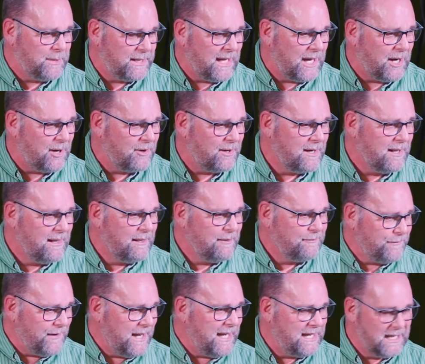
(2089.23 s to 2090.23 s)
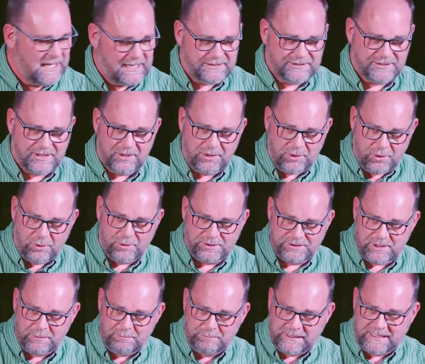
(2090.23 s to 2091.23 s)
but our finance can go
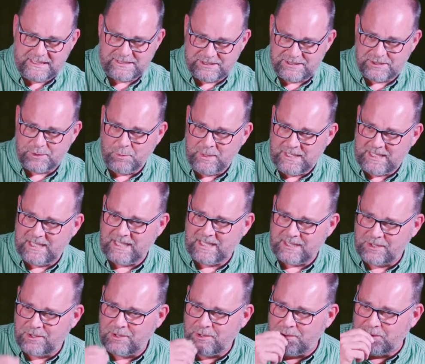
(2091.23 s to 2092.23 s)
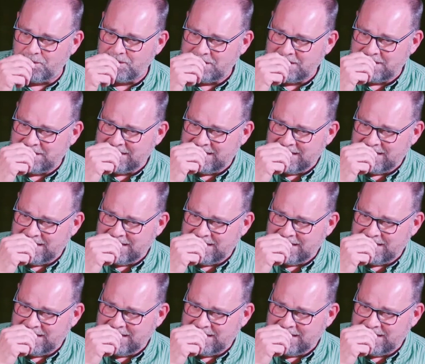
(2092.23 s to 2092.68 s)
some places that we can't go.